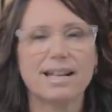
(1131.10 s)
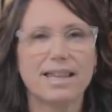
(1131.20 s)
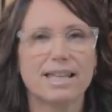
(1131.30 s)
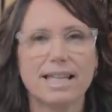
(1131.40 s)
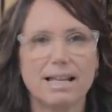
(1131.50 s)

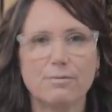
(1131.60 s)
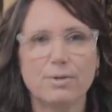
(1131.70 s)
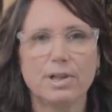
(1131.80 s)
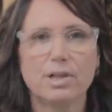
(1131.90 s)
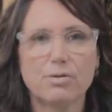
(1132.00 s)
nothing that
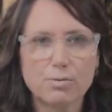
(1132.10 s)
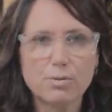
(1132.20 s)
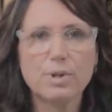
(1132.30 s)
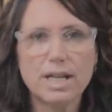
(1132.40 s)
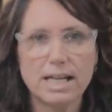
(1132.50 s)
really
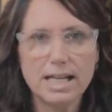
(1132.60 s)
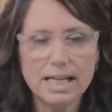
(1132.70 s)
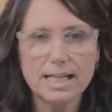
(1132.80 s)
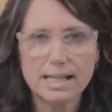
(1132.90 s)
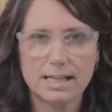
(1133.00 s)

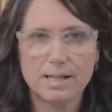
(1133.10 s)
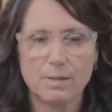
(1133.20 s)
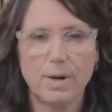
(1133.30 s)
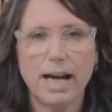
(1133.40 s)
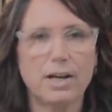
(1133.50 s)
truly
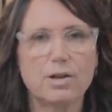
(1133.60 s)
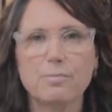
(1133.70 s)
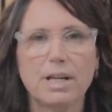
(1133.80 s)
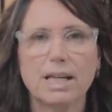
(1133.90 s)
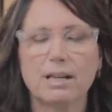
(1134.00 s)

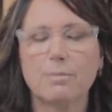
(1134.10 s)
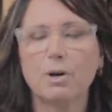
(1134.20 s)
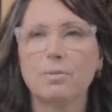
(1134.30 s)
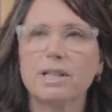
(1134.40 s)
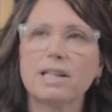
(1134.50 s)
inspired me at the
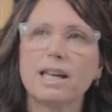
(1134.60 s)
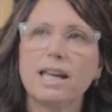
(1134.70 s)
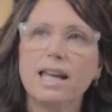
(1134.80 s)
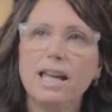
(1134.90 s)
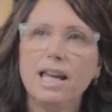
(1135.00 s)
moment.
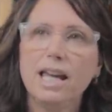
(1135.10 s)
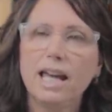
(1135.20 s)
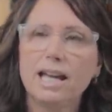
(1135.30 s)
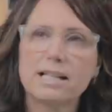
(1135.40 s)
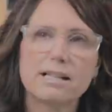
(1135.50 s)

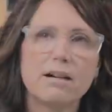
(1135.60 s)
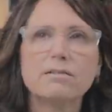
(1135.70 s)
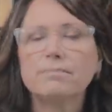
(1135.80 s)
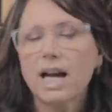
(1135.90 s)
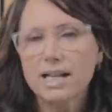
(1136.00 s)
And
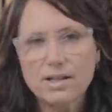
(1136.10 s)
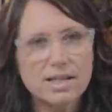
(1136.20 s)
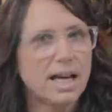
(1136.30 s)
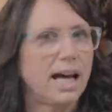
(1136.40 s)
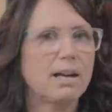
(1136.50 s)
so I
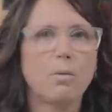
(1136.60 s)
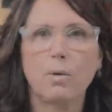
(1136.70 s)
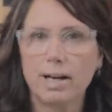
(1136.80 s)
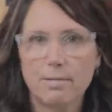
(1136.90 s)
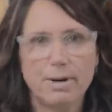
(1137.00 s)
just kind of
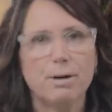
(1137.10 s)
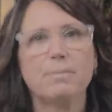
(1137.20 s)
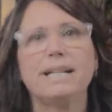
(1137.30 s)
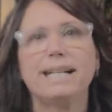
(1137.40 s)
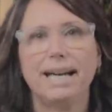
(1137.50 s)
went
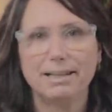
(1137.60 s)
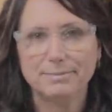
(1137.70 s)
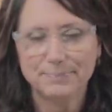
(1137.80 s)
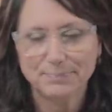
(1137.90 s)
about my day.